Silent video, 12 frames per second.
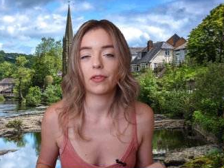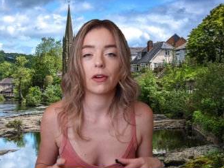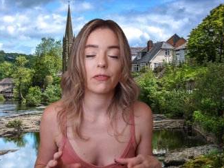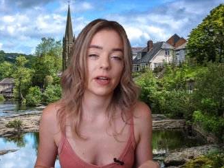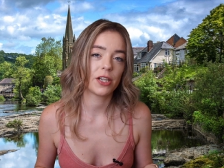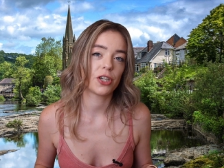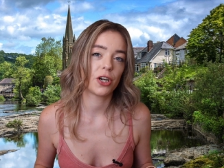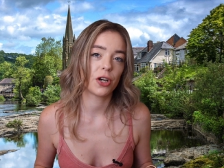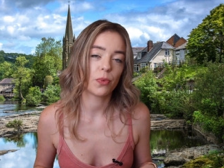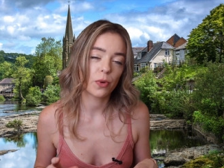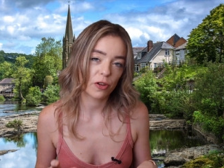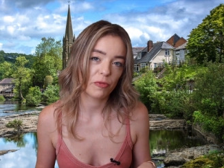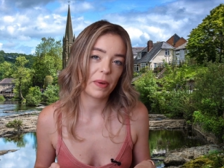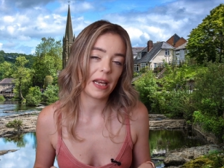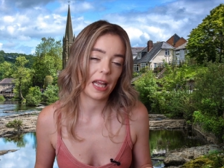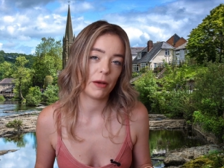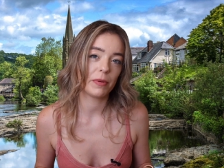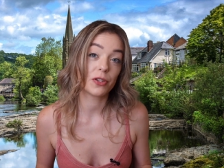that Richard would have been
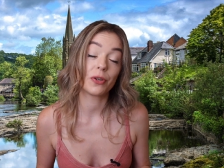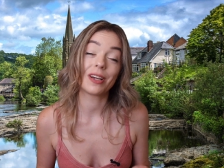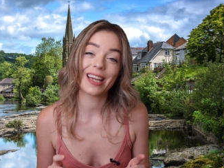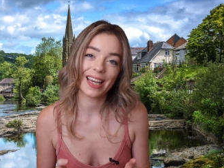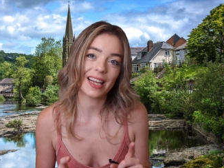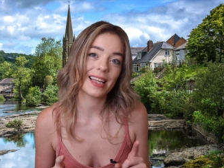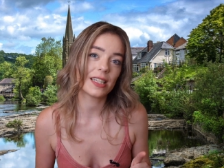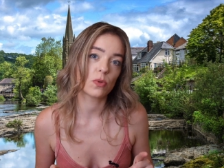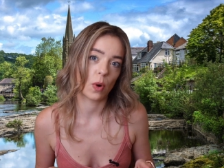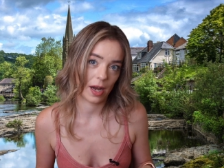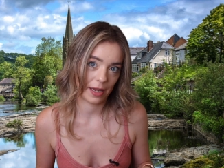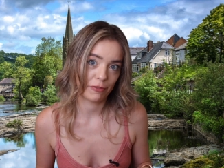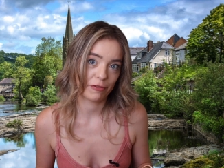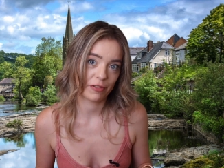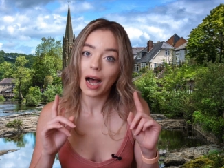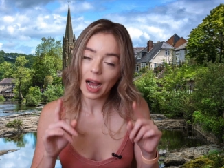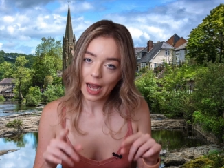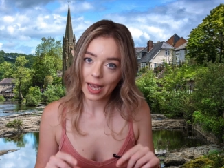able to kill his wife,
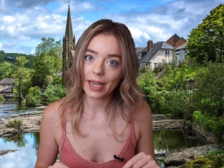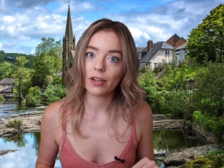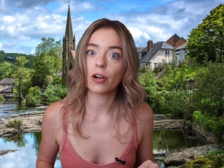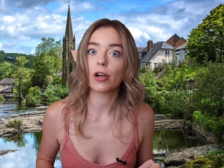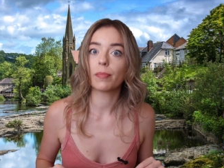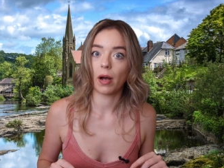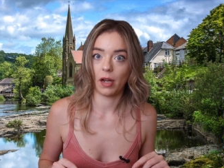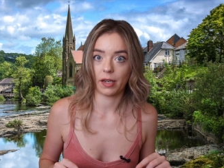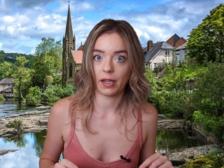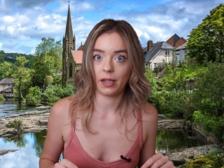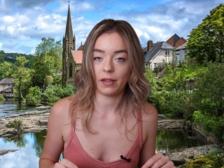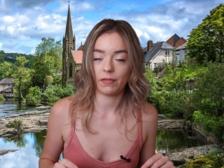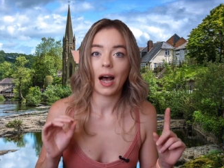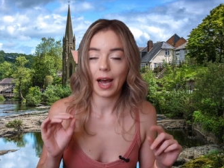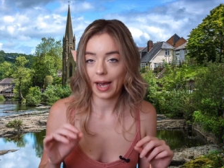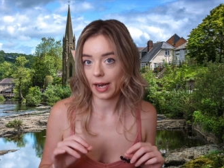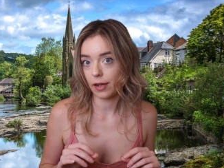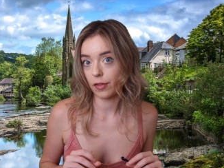hide her body,
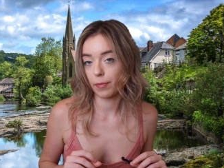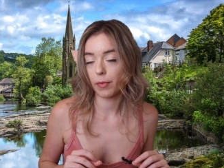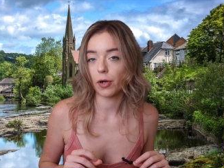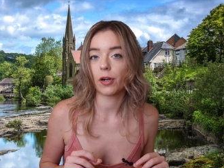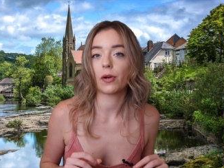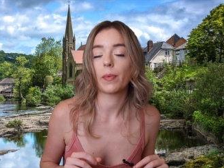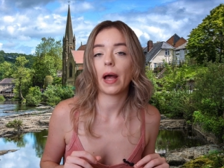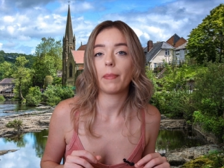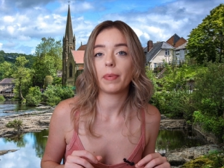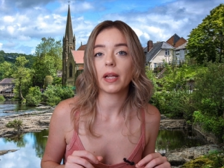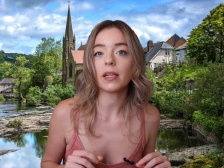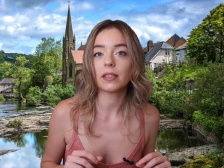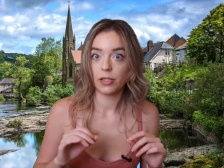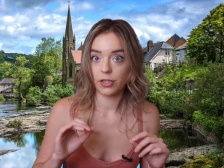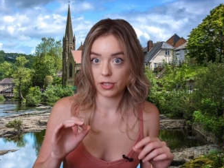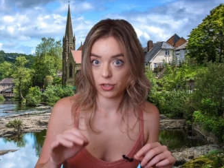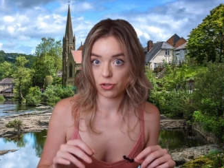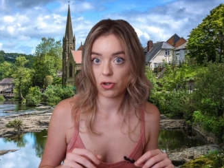hide the murder weapon,
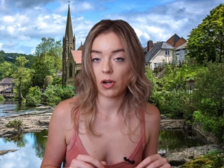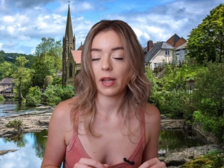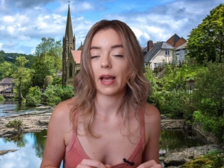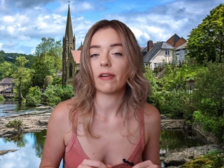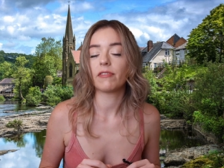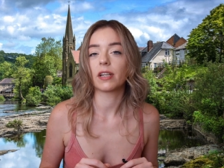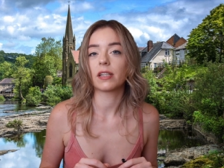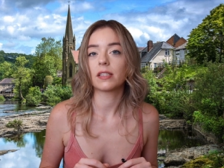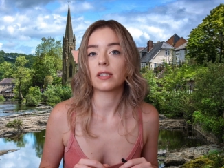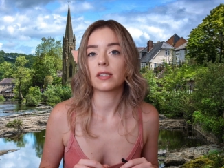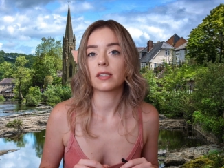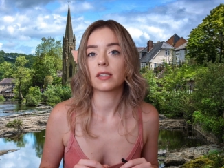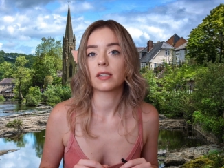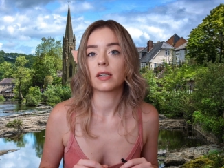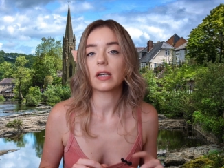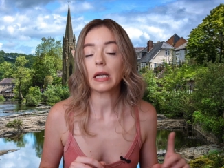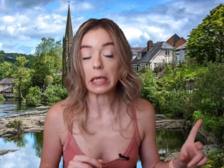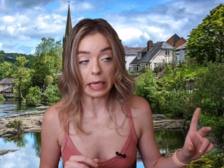destroy evidence,
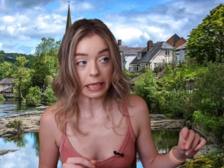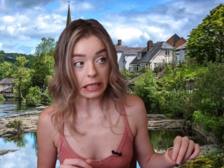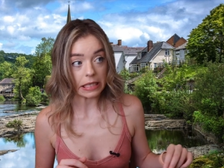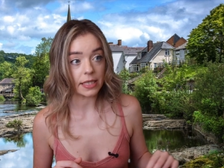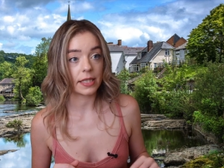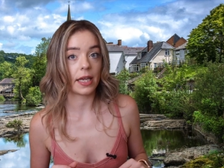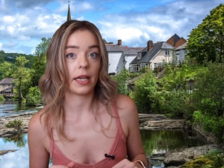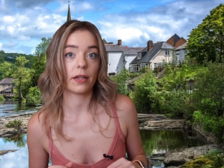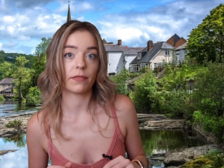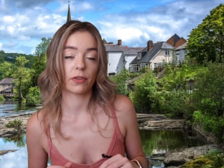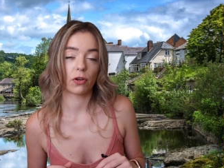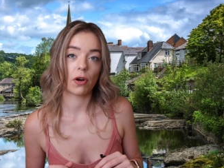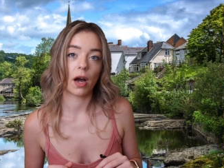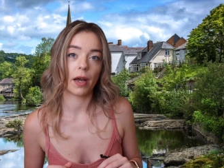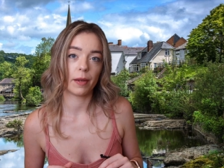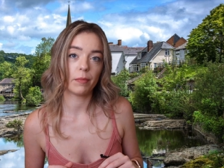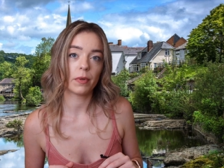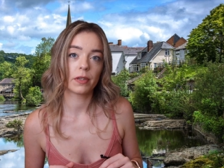clean the scene of the
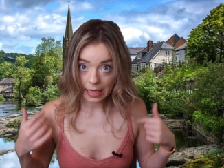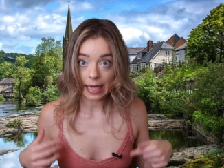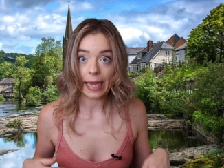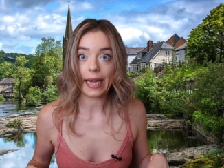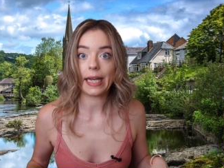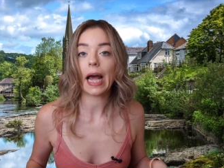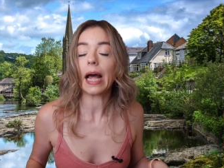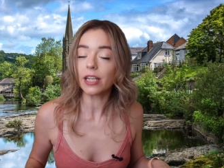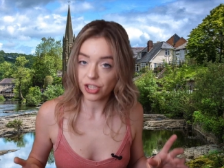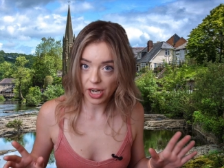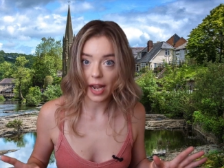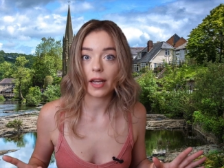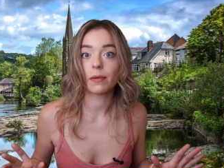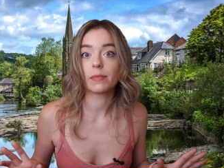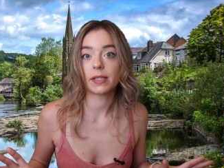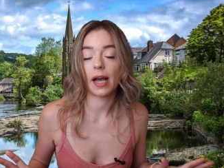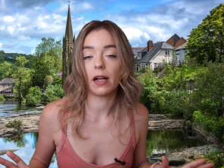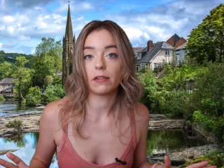crime, clean and check
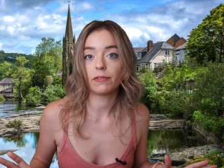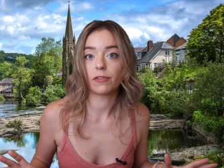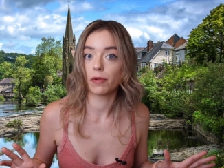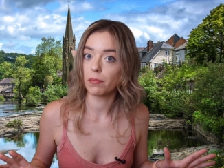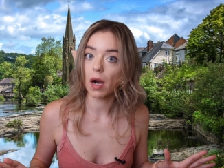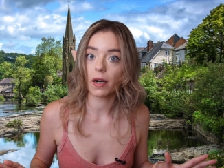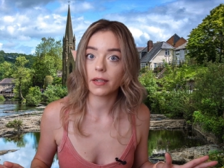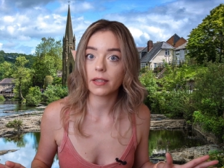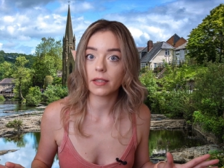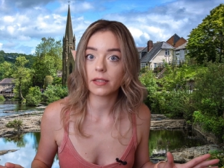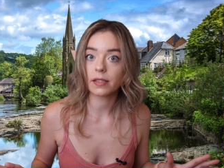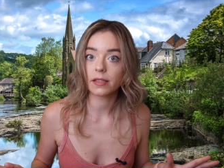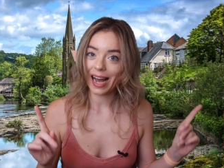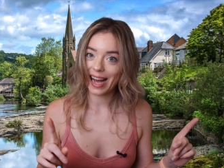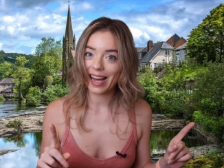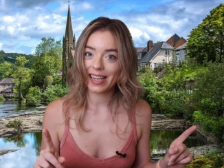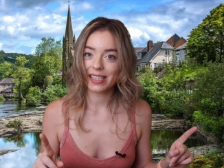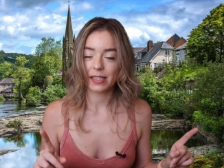himself for marks,
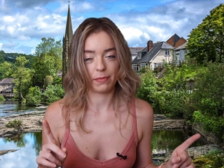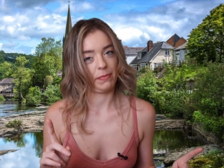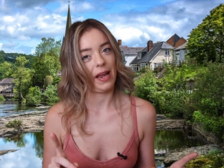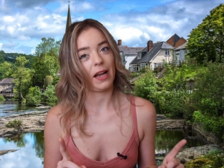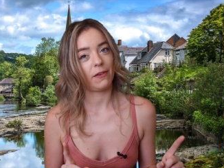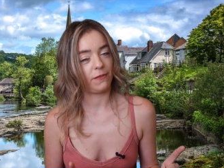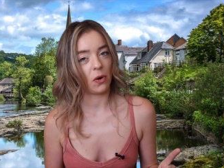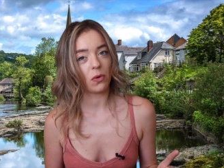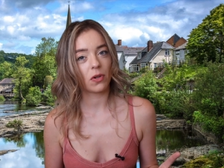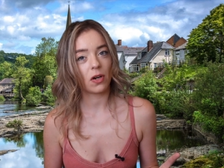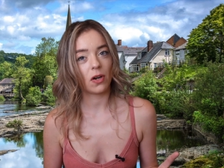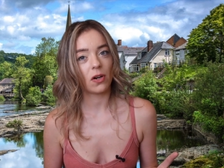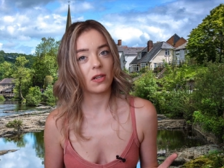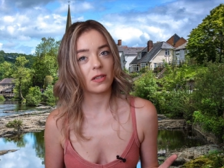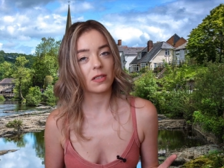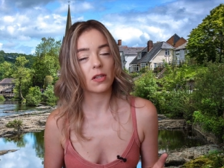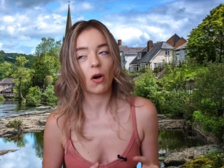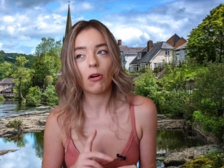and make phone
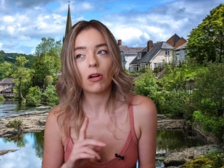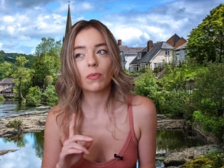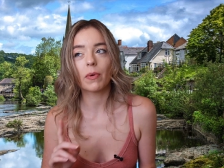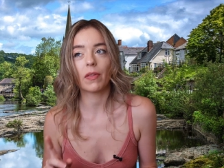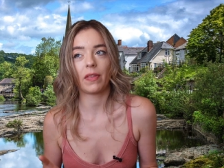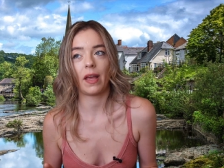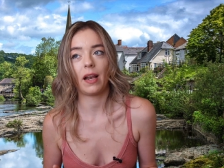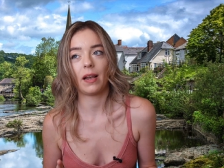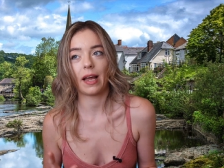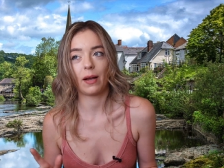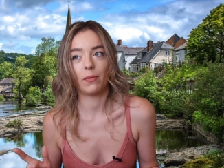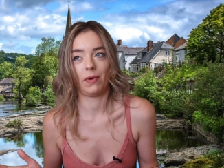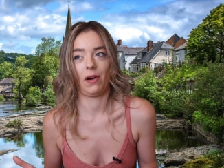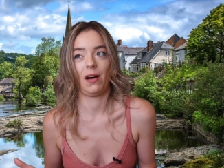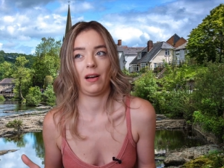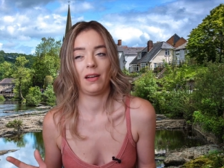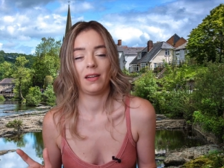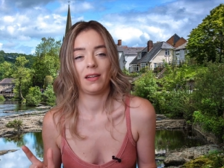calls all within like what,